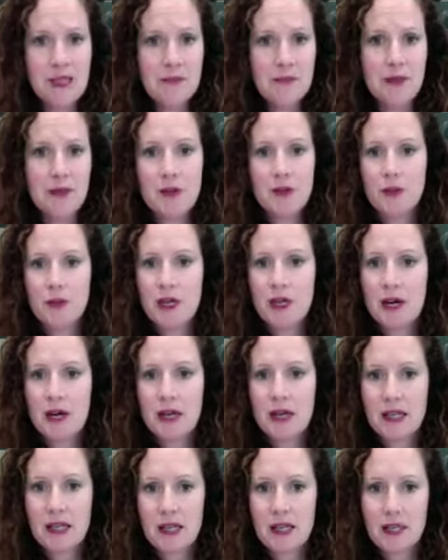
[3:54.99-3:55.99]
both
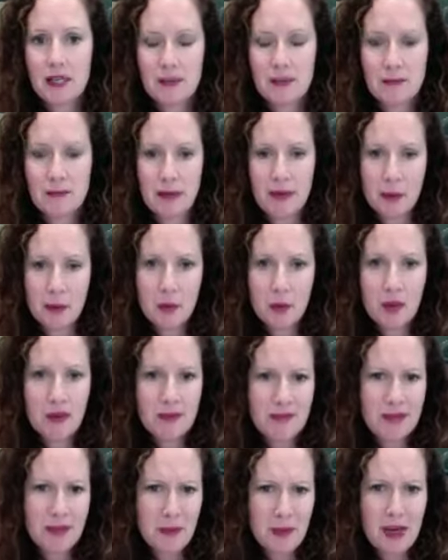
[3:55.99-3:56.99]
regarding my work,
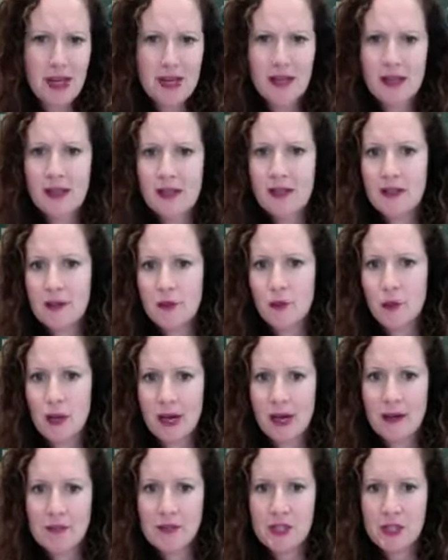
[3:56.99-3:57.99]
my writing, what
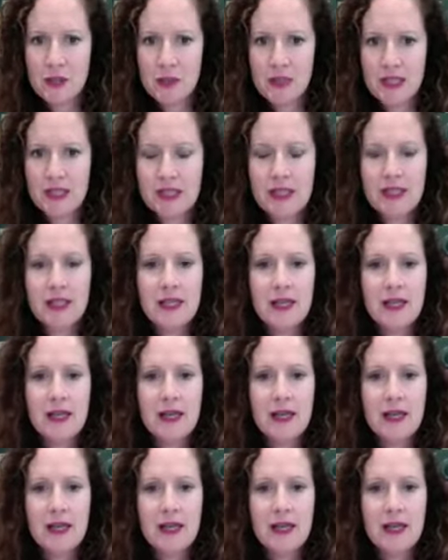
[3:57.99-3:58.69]
I'm doing,